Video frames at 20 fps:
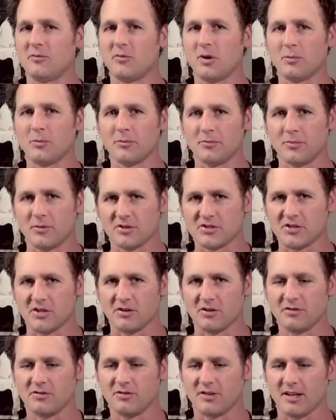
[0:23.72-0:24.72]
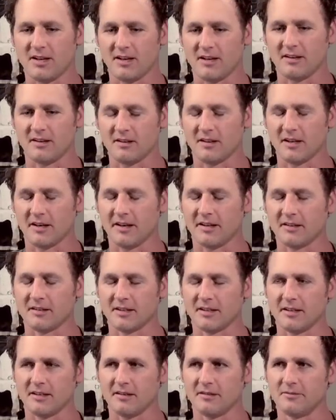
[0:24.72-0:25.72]
Robert Bourgeault and Lighting
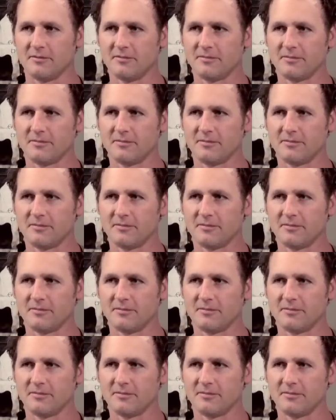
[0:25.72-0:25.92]
Lead.